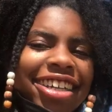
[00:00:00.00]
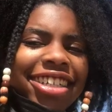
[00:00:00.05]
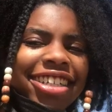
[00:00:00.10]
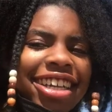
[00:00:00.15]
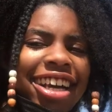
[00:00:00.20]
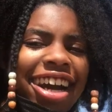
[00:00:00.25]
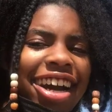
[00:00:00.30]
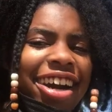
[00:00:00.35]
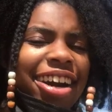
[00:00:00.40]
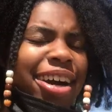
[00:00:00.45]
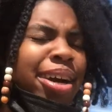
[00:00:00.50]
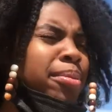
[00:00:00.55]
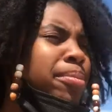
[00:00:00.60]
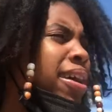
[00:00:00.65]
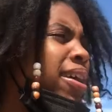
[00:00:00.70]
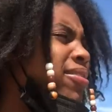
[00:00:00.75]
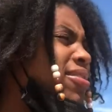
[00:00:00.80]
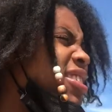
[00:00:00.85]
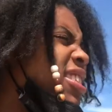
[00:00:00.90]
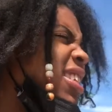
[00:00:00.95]
Yeah, I'm
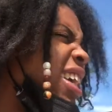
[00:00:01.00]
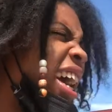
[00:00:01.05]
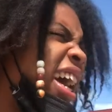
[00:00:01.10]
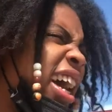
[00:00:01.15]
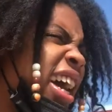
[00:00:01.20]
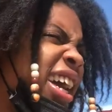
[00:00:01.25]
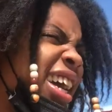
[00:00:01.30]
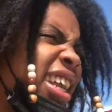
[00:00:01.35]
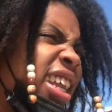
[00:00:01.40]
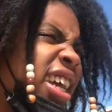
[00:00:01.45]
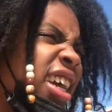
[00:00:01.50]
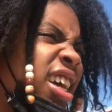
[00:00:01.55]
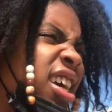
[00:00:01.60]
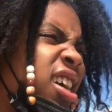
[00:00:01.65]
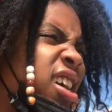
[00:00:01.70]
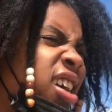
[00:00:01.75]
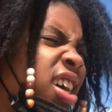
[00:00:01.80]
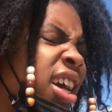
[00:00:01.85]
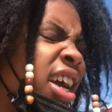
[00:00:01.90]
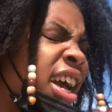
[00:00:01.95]
outside.
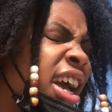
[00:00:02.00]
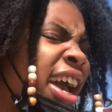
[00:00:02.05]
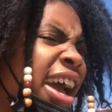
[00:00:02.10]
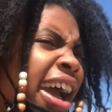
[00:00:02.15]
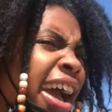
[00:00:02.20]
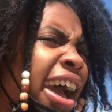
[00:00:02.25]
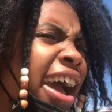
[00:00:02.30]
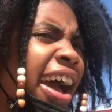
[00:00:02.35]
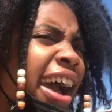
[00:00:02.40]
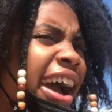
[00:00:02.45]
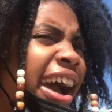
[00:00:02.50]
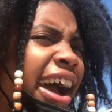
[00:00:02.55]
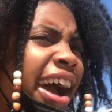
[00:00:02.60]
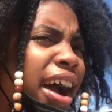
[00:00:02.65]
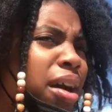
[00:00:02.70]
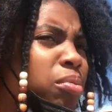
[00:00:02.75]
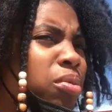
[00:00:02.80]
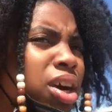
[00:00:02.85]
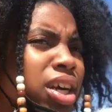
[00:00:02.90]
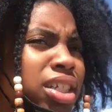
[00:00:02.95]
I
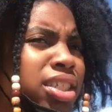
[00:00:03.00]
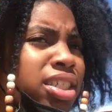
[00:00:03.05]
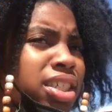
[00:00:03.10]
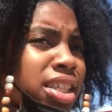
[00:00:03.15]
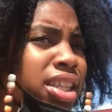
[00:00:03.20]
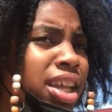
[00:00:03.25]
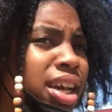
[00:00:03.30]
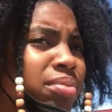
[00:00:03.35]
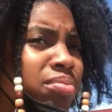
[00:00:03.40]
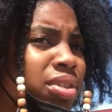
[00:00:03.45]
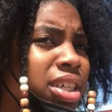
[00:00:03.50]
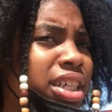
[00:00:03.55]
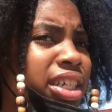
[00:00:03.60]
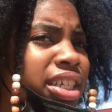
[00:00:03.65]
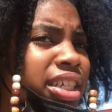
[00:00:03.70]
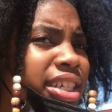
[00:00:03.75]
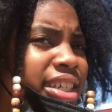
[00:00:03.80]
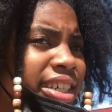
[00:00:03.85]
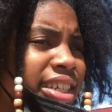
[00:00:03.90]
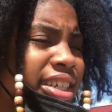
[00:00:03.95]
walked to the library
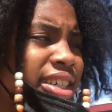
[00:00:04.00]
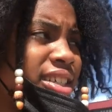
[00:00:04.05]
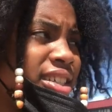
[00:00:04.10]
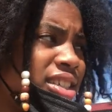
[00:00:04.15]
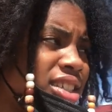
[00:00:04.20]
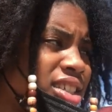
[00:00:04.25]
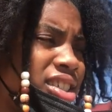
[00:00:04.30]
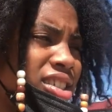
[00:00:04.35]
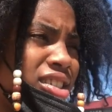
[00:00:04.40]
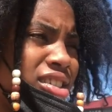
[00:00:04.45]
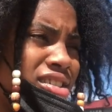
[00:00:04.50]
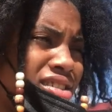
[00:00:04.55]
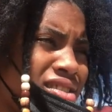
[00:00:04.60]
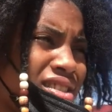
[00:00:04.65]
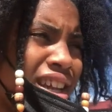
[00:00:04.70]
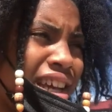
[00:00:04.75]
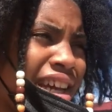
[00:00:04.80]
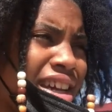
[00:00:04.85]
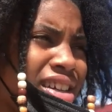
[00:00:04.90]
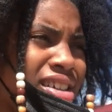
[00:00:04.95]
again just so
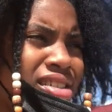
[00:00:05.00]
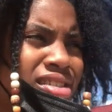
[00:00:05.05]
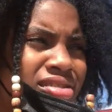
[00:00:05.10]
like